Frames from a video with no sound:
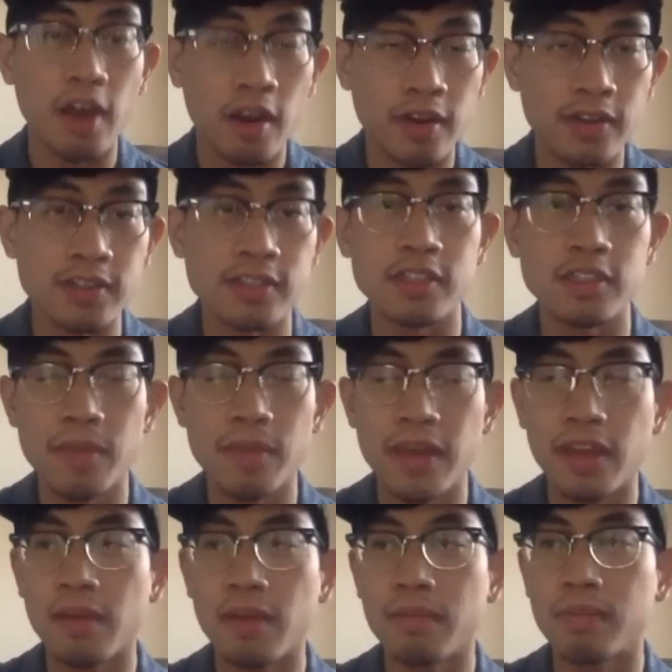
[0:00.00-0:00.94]
our
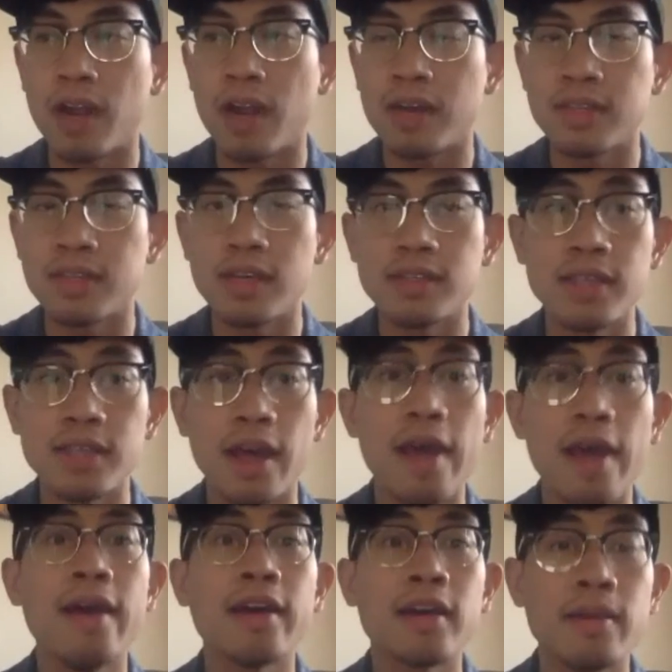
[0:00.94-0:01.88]
decision-making process,
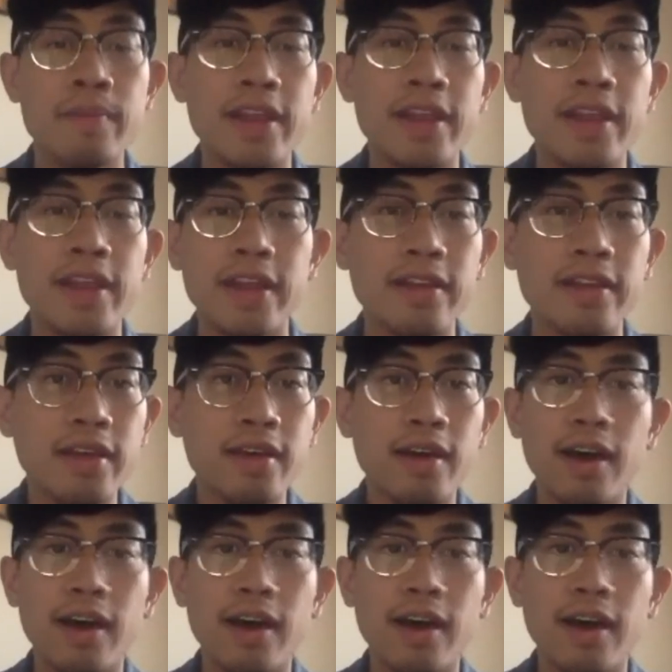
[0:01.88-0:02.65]
committed,